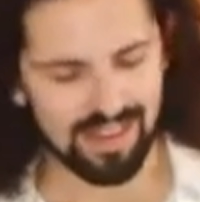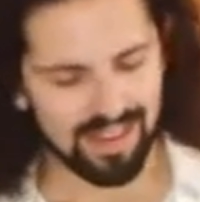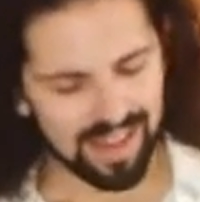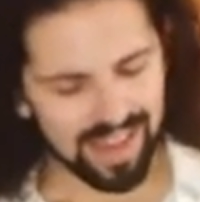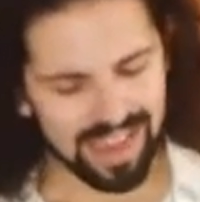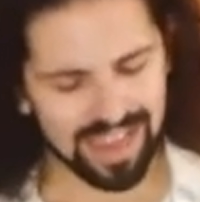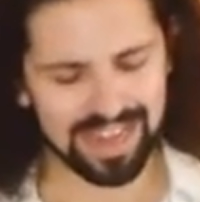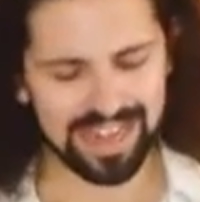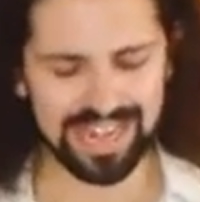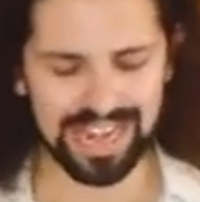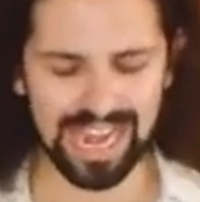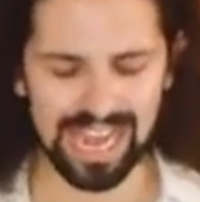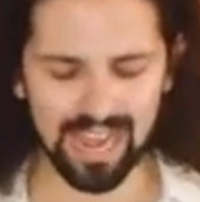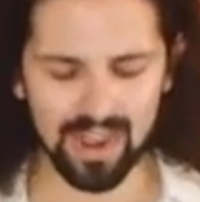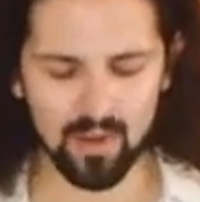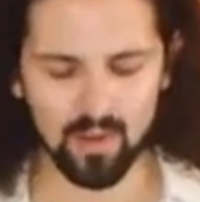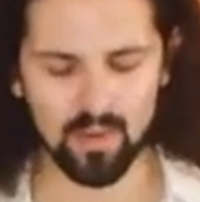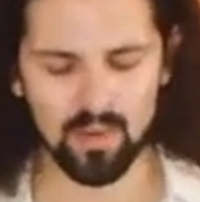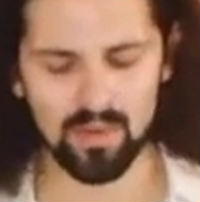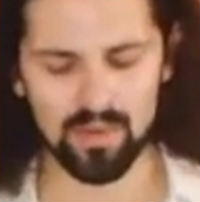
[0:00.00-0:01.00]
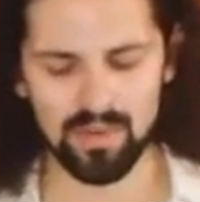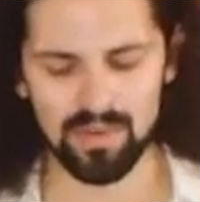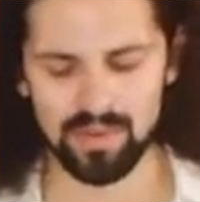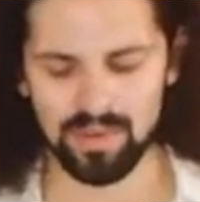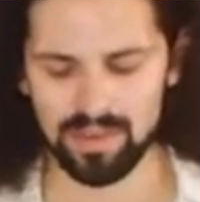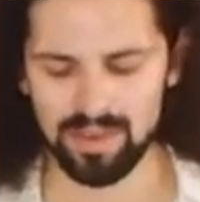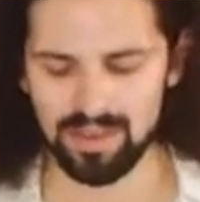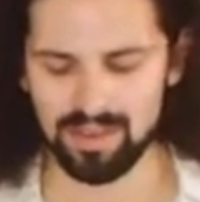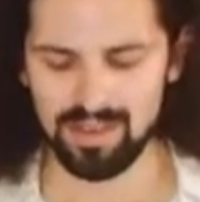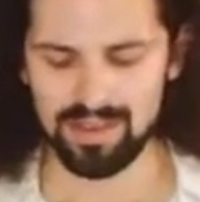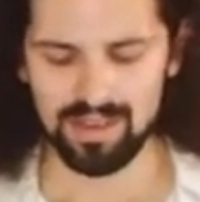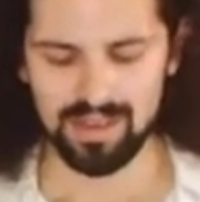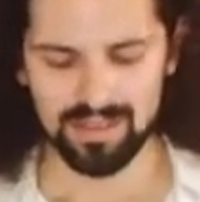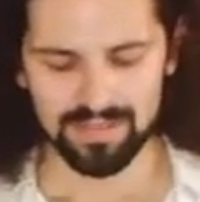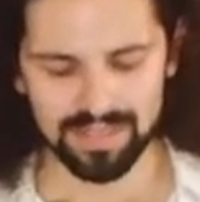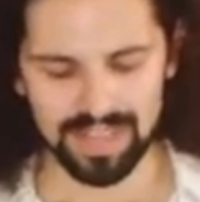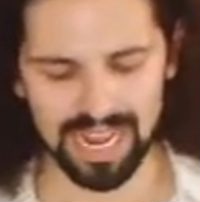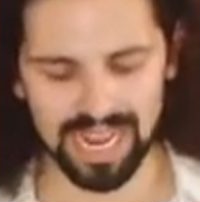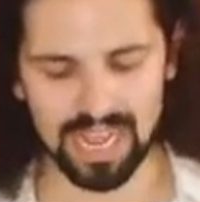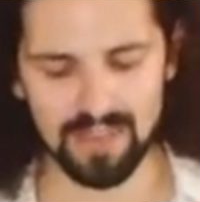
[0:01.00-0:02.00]
And now
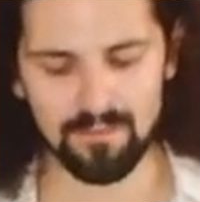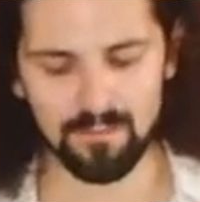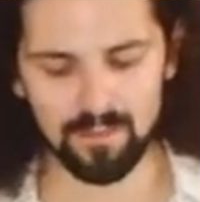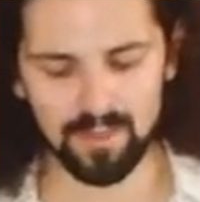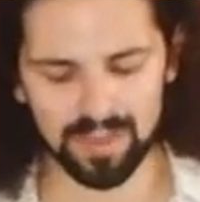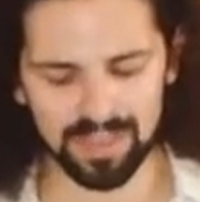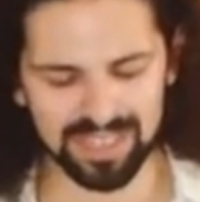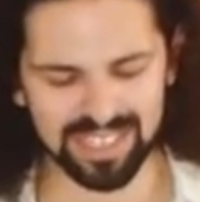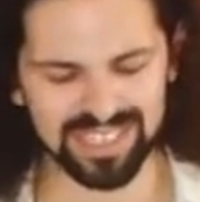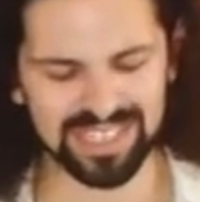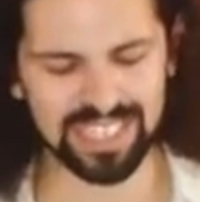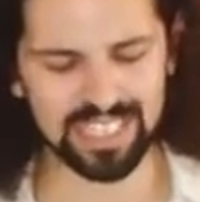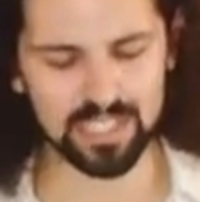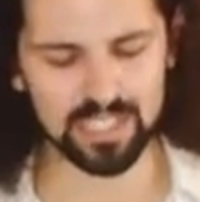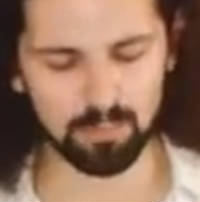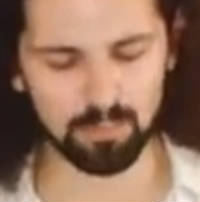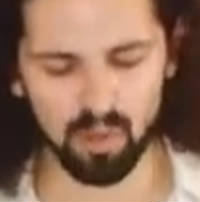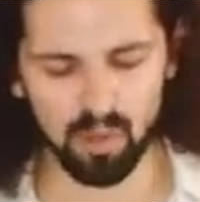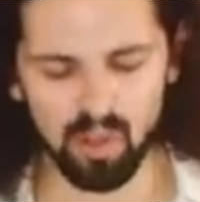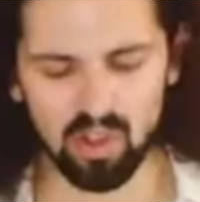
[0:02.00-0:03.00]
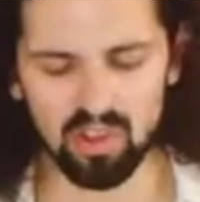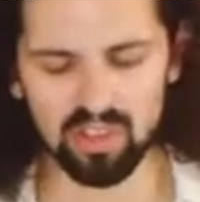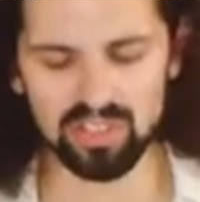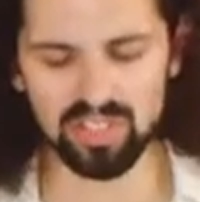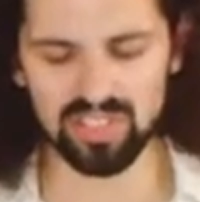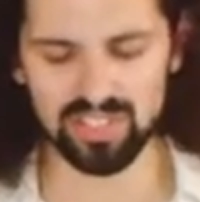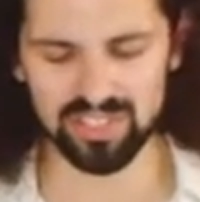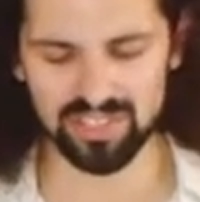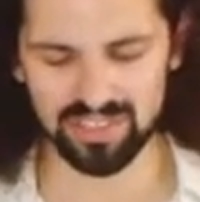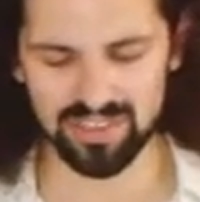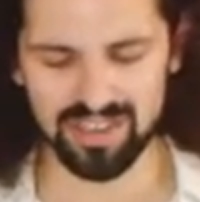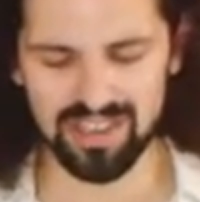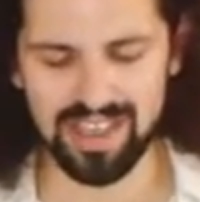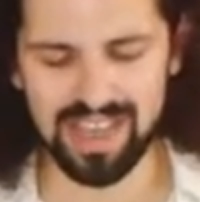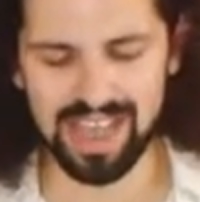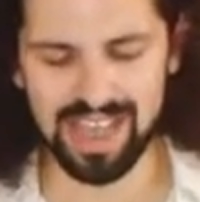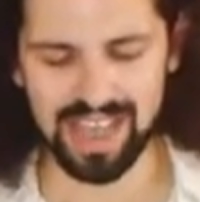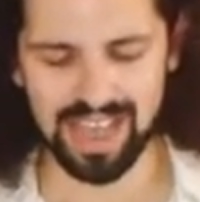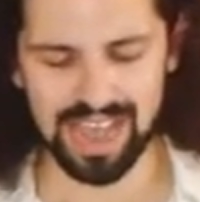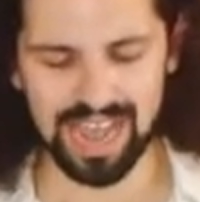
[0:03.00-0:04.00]
that I'm feeling this pulse,
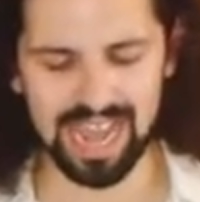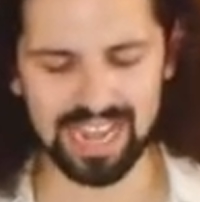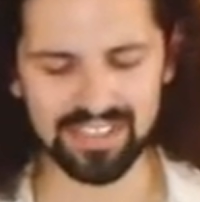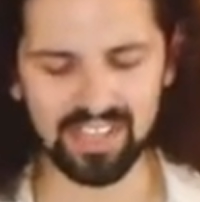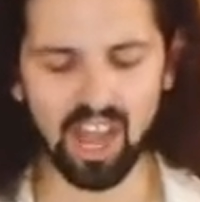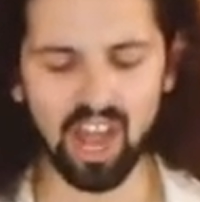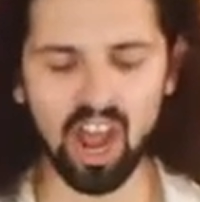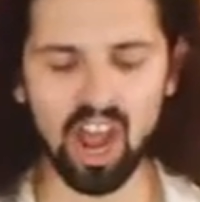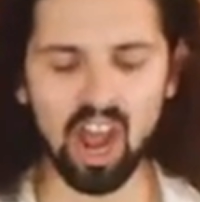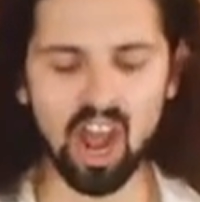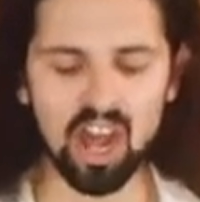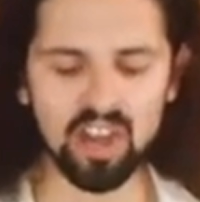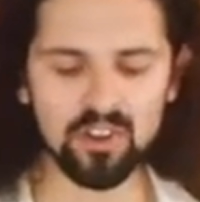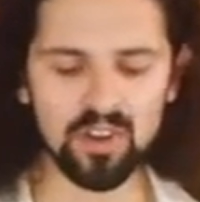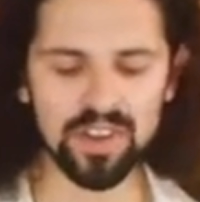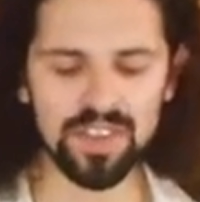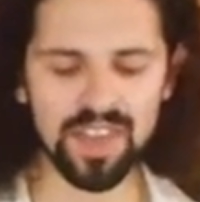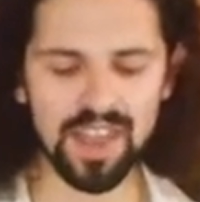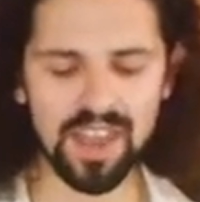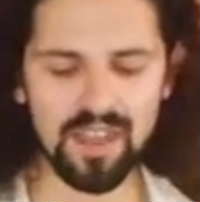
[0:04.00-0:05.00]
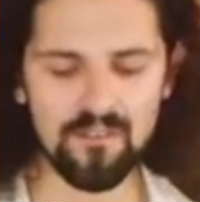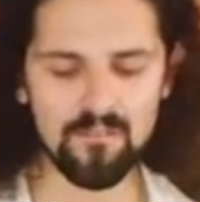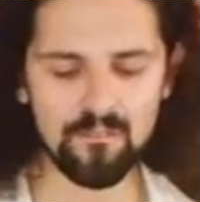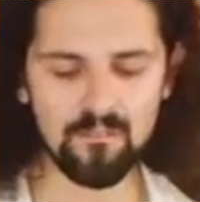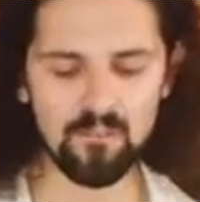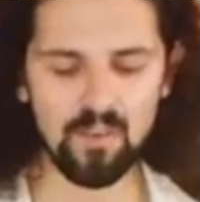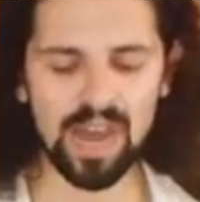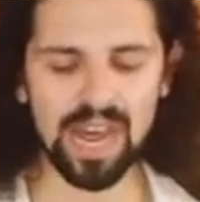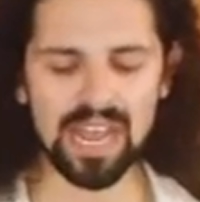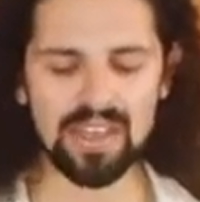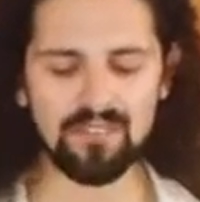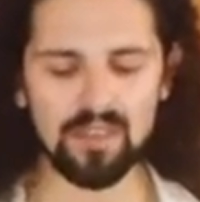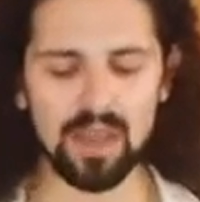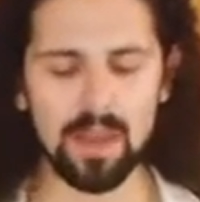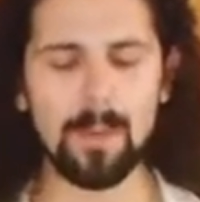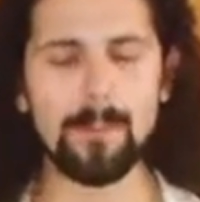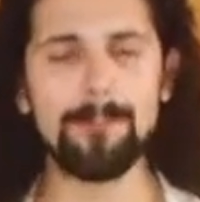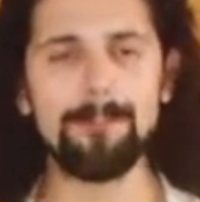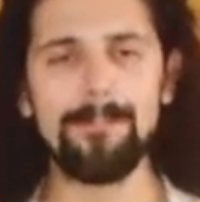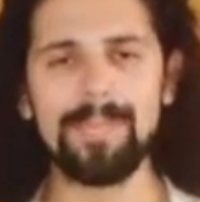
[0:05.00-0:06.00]
at 105
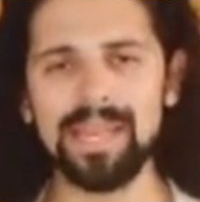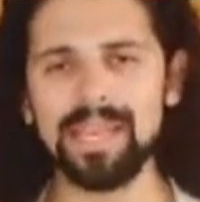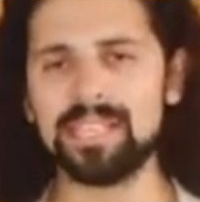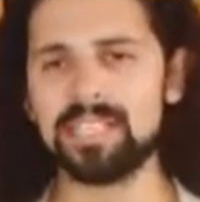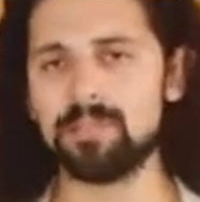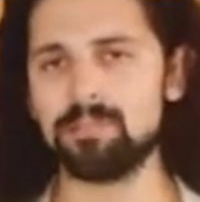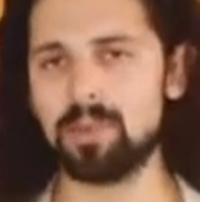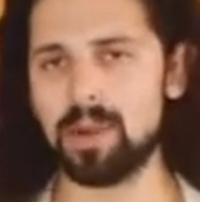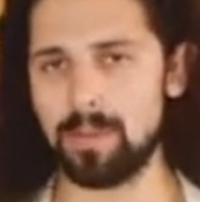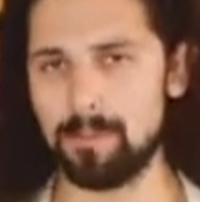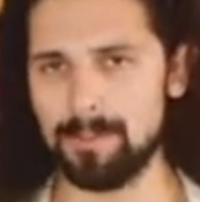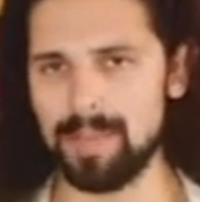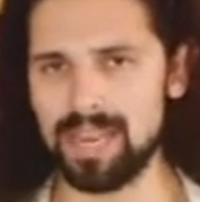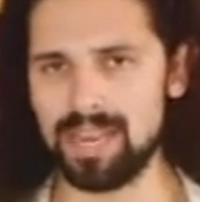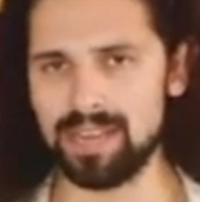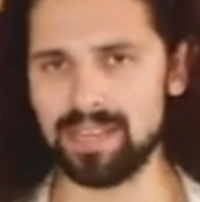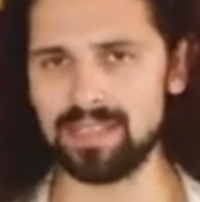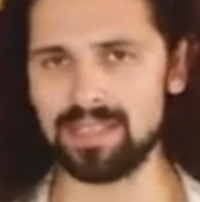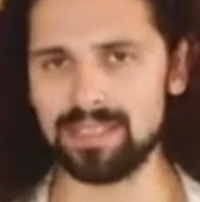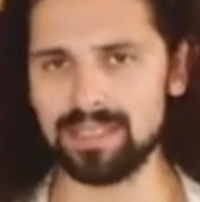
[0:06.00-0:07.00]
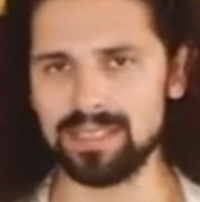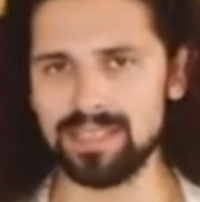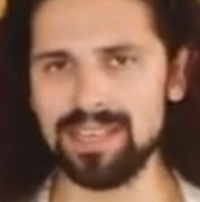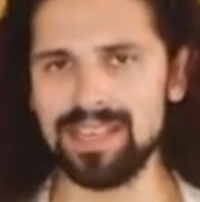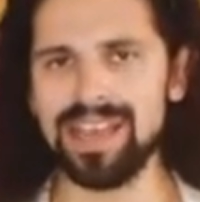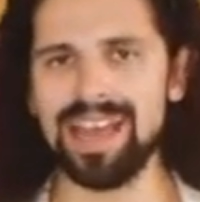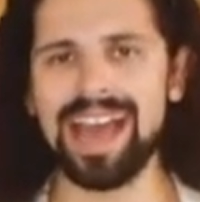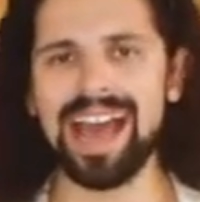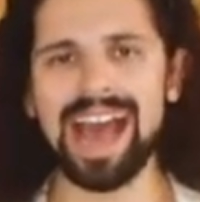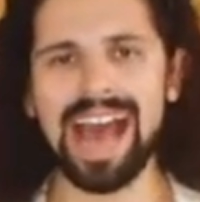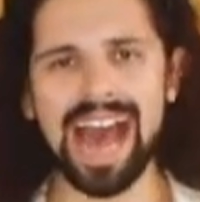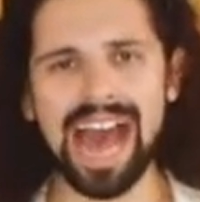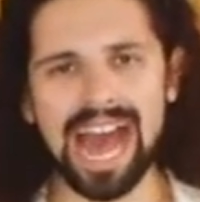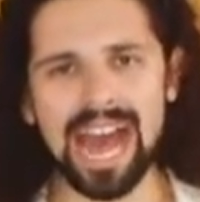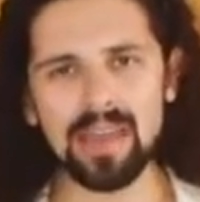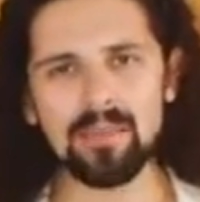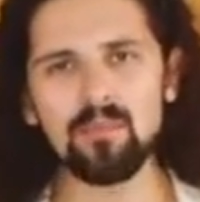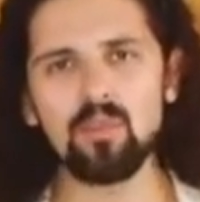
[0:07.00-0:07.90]
beats per minute, I'm